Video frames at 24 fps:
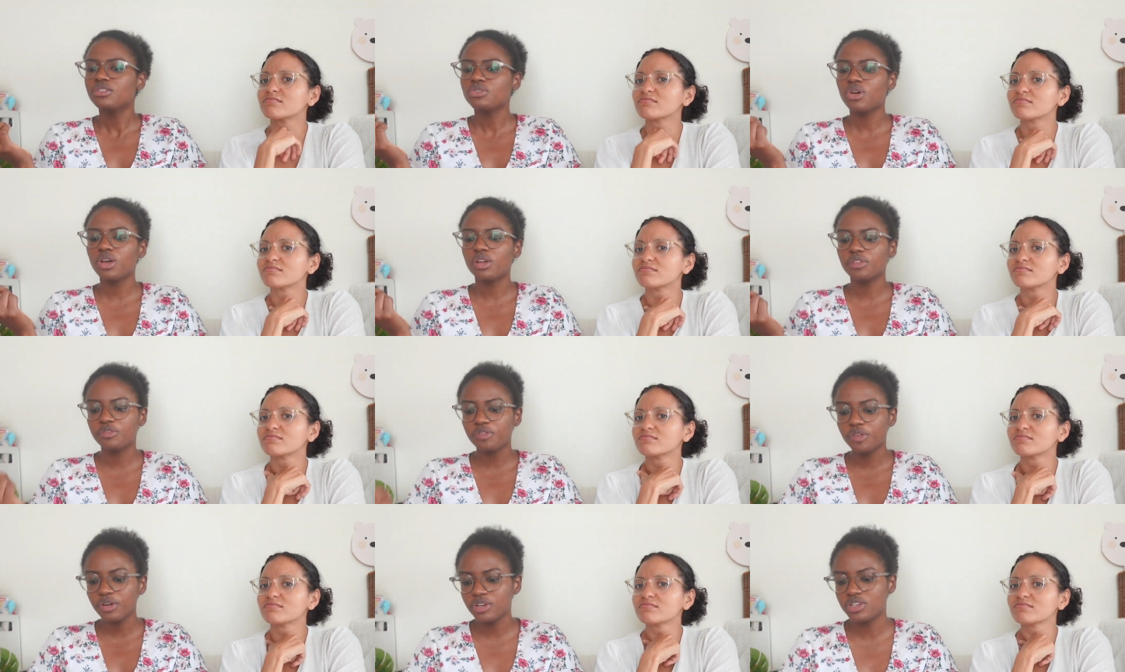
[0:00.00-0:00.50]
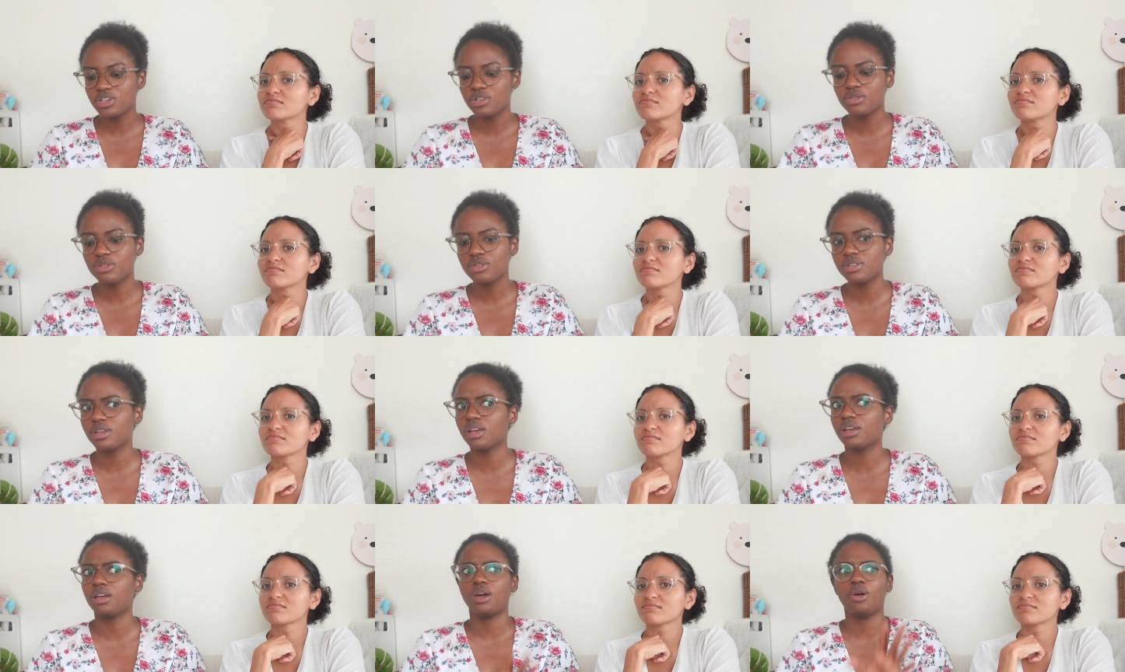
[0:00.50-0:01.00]
Speaker 1: so at mm. first she
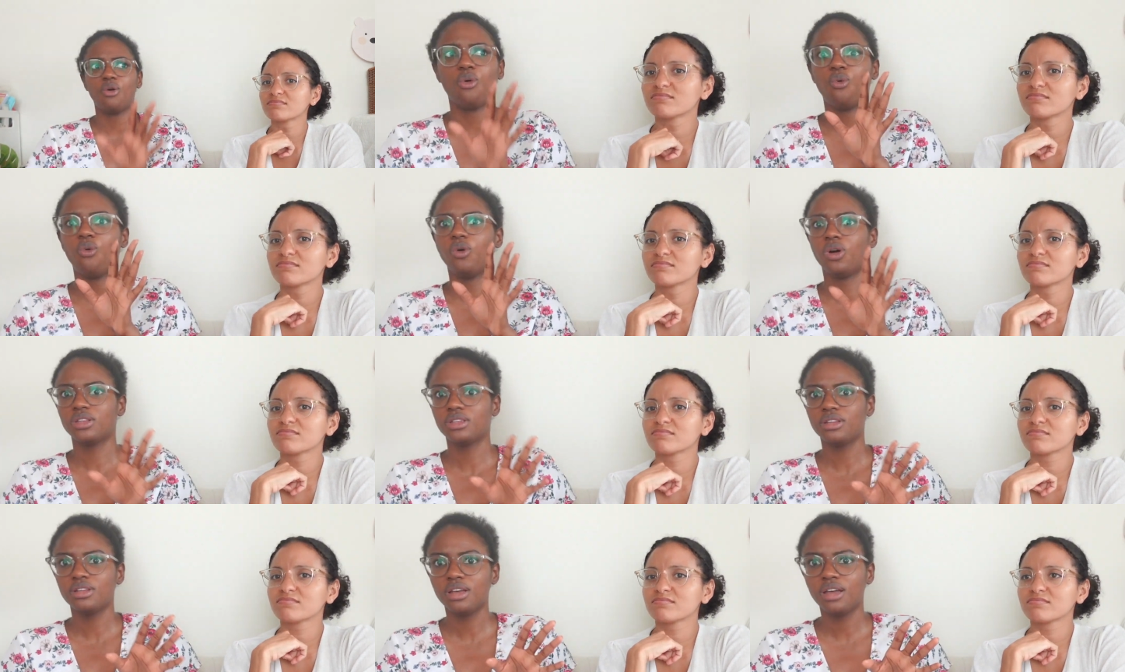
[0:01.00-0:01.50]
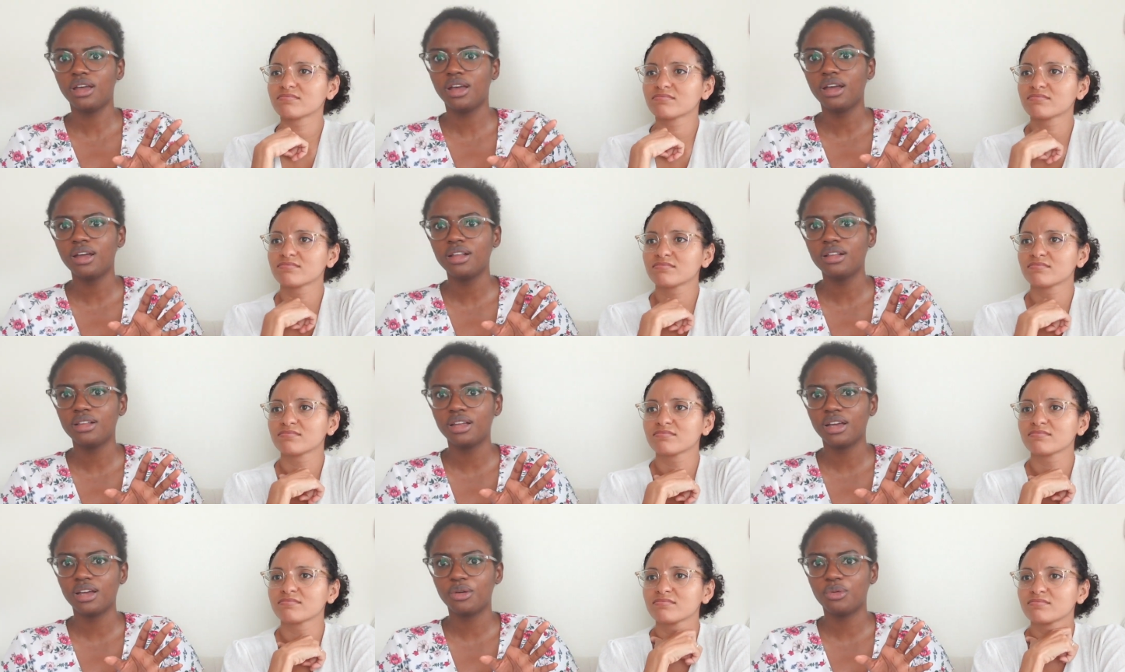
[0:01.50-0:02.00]
was like what the
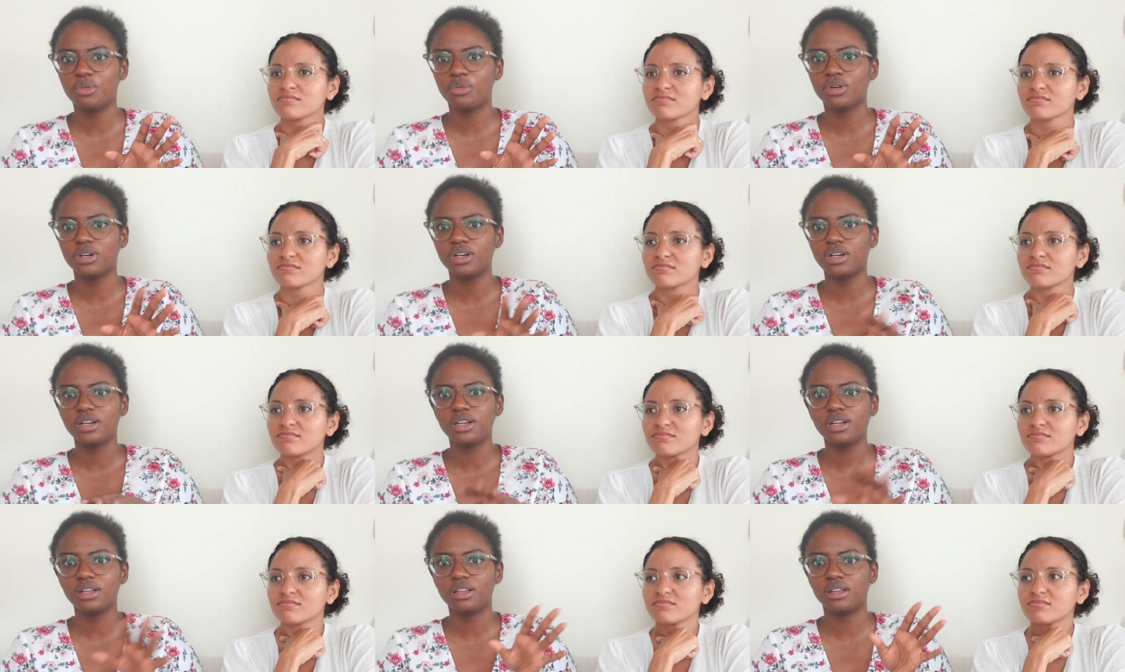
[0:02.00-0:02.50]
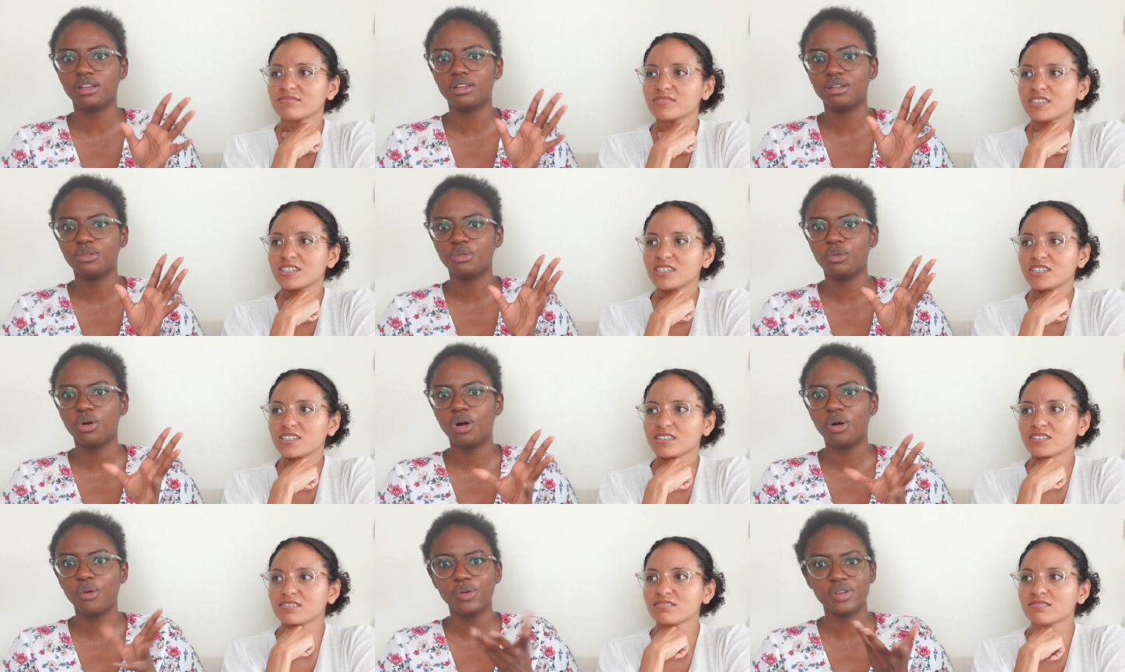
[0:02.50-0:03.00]
hell like what yeah.
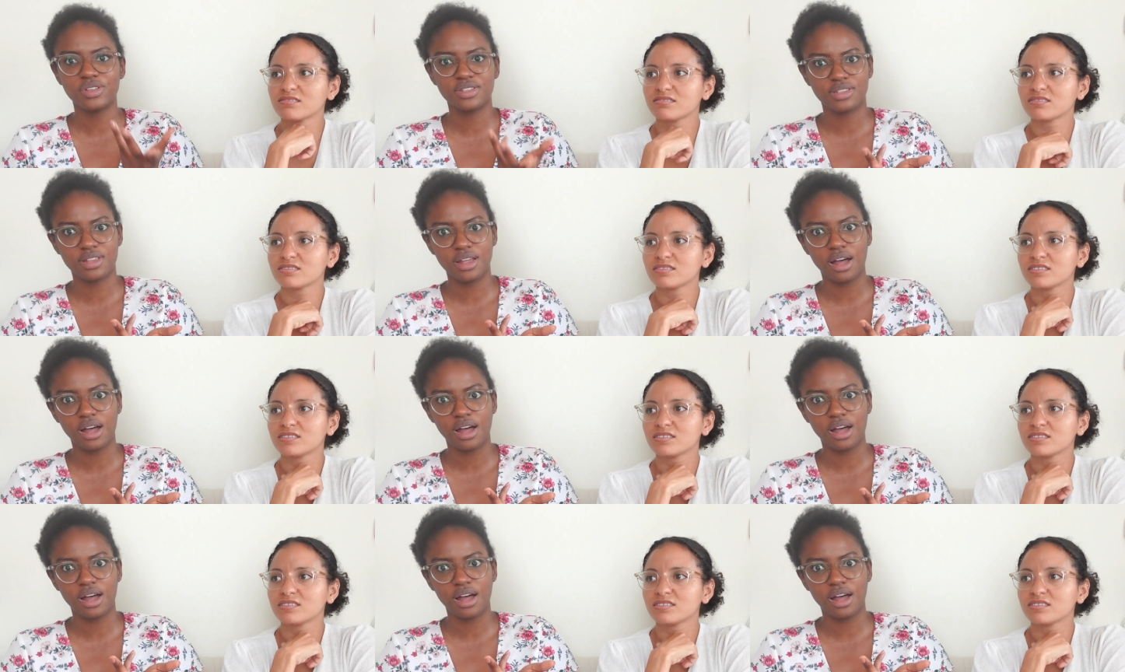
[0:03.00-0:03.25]
what was